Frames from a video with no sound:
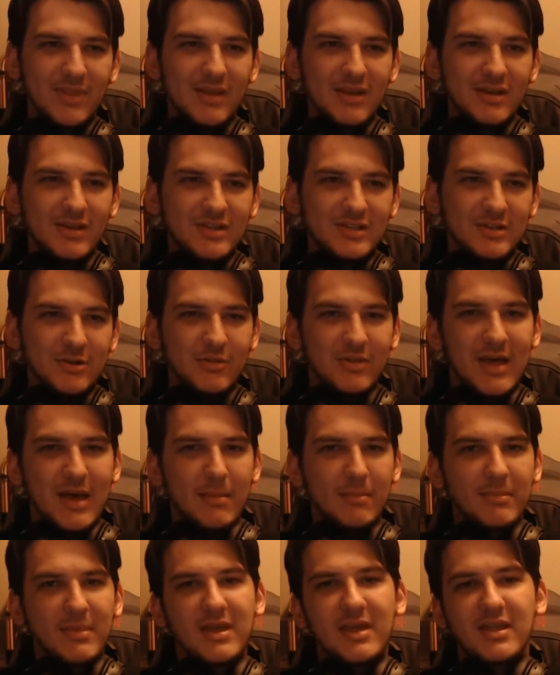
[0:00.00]
So that
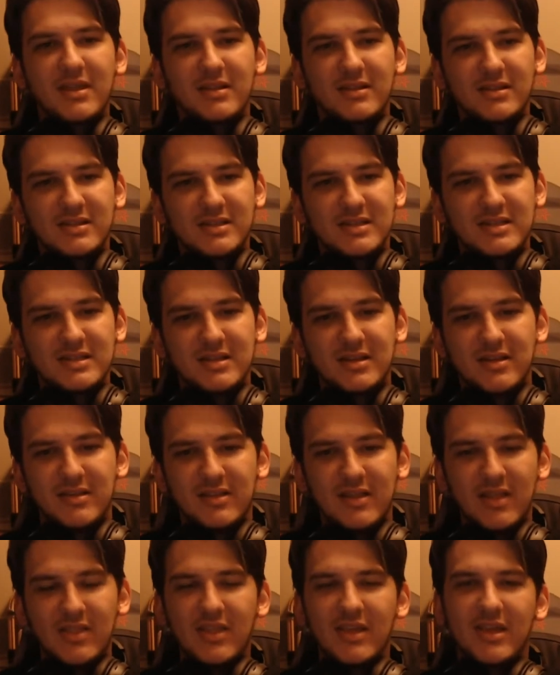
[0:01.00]
means
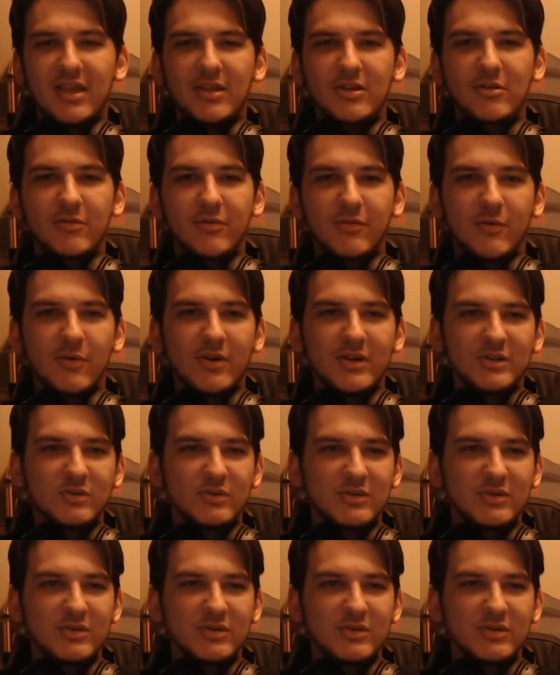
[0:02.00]
that the Ginyu Force